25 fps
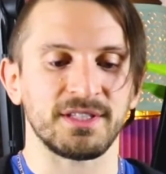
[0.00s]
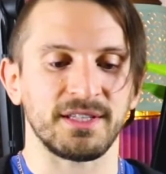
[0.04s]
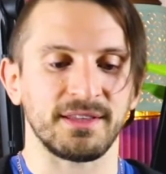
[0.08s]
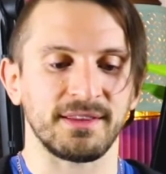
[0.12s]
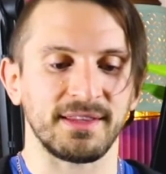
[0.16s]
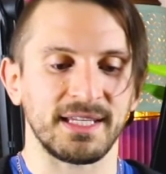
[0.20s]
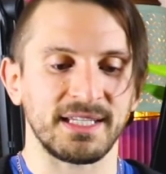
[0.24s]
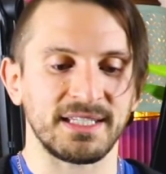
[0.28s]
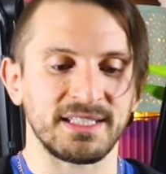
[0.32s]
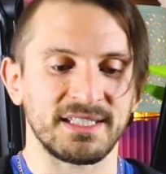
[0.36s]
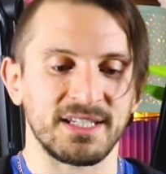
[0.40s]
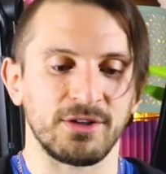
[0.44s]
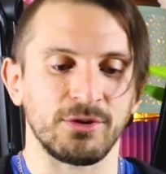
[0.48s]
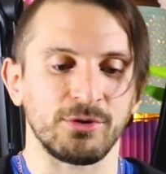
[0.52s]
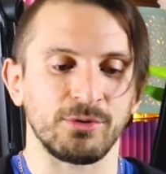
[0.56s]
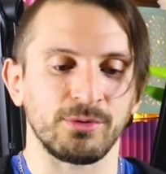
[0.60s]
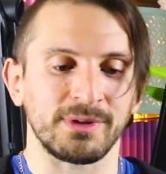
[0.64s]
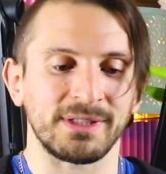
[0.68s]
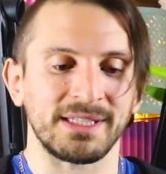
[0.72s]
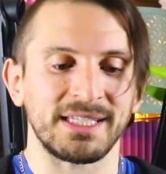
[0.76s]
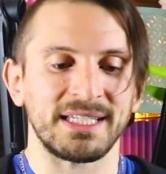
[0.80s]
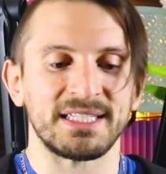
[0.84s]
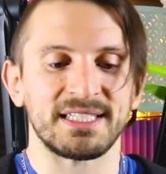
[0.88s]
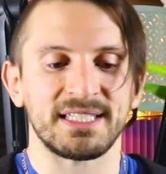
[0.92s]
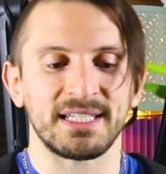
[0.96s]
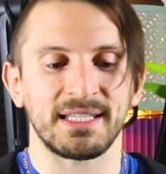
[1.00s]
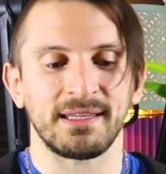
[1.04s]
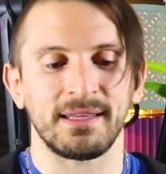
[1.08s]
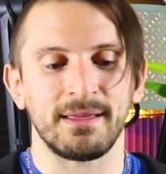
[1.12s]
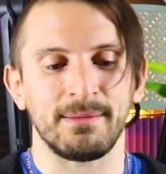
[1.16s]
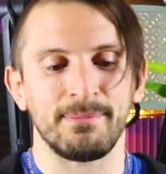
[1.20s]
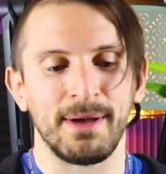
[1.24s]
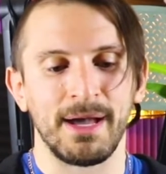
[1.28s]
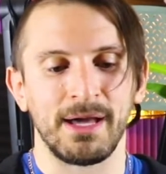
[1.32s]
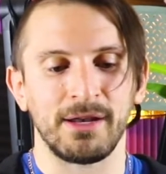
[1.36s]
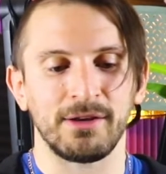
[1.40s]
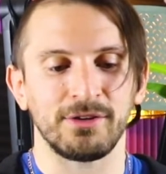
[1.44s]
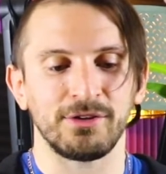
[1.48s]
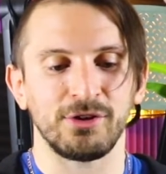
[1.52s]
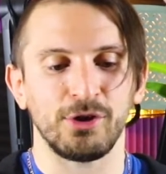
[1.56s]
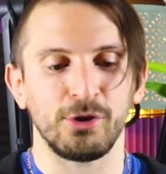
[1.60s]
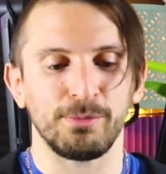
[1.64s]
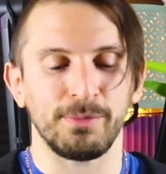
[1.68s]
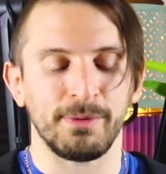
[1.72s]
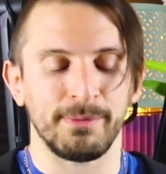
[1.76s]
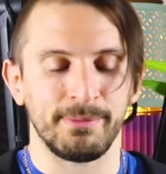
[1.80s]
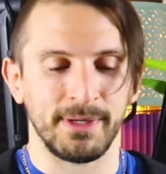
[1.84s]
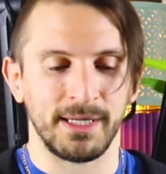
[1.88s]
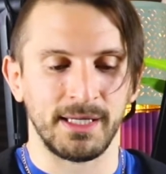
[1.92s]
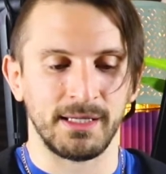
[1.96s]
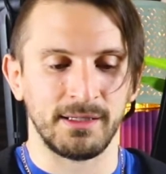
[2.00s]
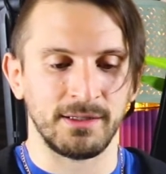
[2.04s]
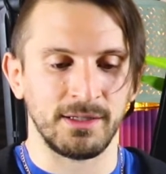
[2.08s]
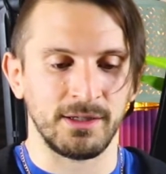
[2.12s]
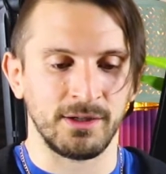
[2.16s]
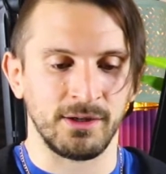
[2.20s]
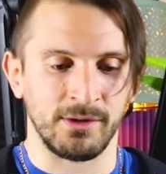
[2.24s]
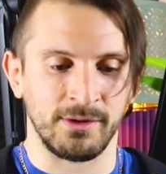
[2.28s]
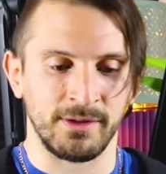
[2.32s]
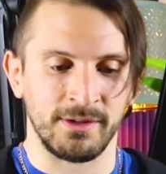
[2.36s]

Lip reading: the things that are releasing the amount of dopamine.